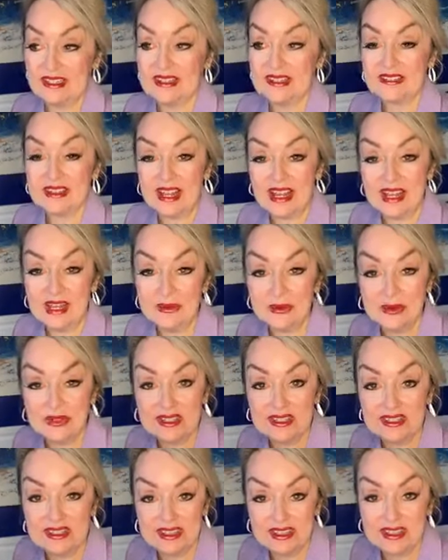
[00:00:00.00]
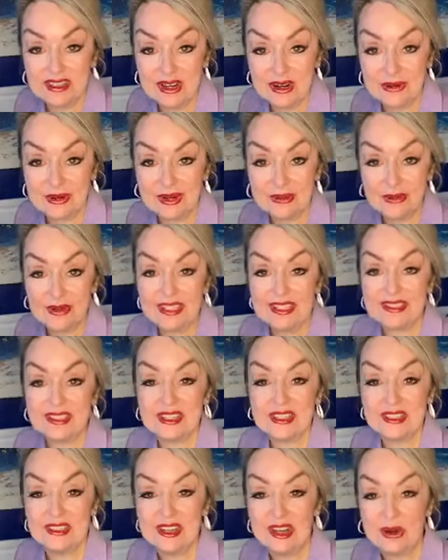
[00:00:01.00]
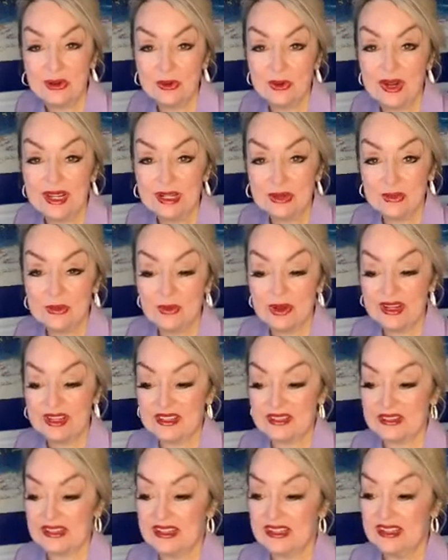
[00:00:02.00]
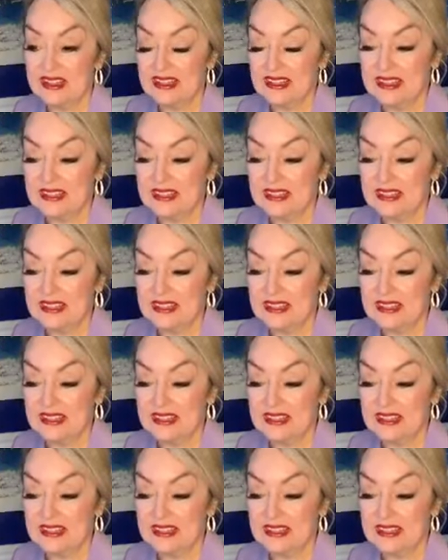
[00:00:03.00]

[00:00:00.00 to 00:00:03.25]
Because I wanted to know. I wanted to know what it was